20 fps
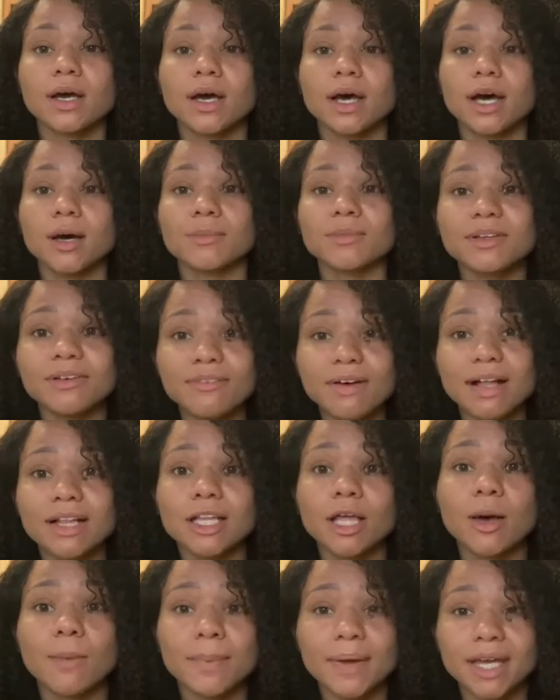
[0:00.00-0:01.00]

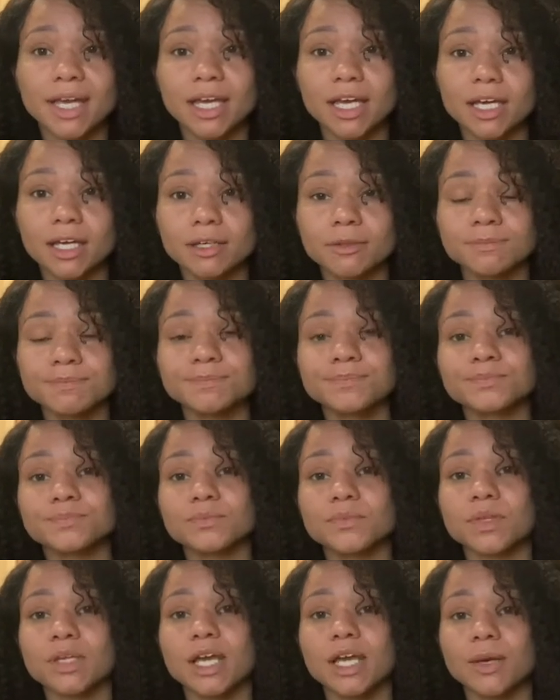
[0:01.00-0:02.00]
develop and
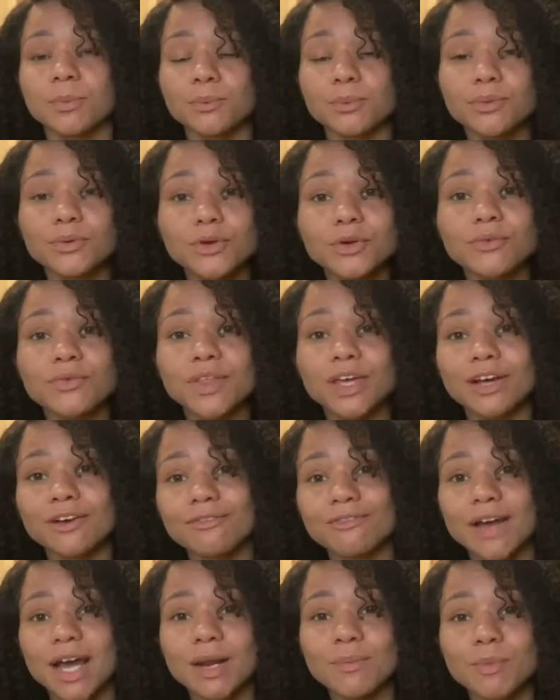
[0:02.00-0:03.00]
improve their
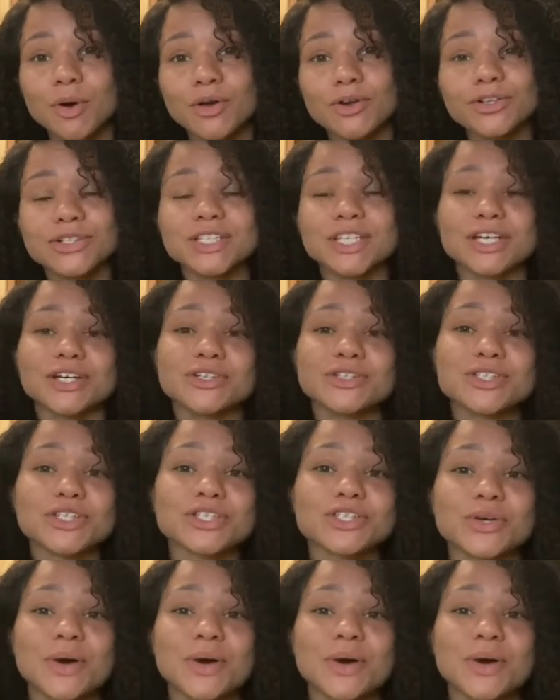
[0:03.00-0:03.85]
fine motor skills. So I